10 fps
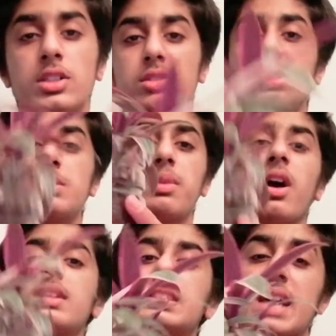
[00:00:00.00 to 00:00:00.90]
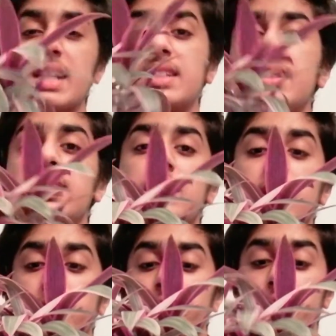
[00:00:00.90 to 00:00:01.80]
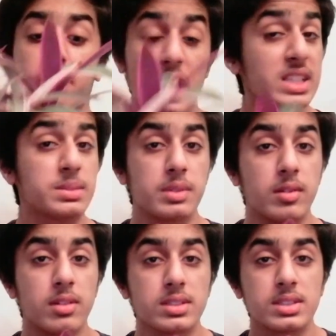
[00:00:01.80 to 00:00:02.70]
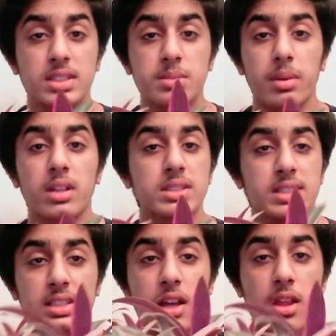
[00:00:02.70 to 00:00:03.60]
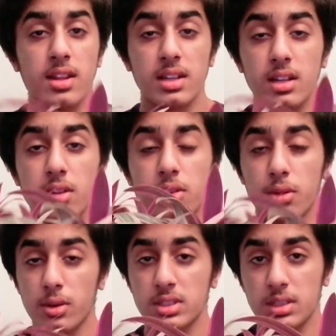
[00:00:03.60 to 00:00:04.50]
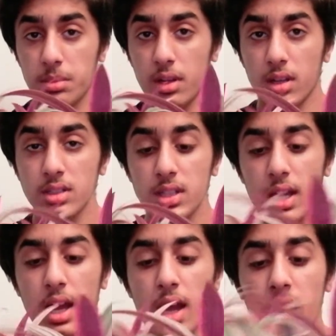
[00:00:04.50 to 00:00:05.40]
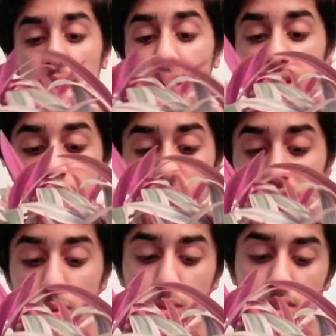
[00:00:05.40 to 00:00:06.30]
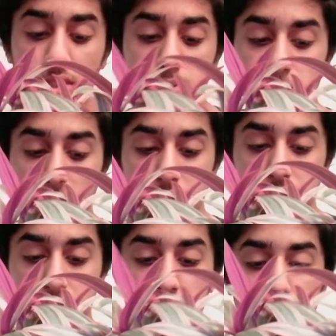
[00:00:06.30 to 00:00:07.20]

So this plant is actually, from my experience, this plant is actually a really thirsty plant, and it really wants water.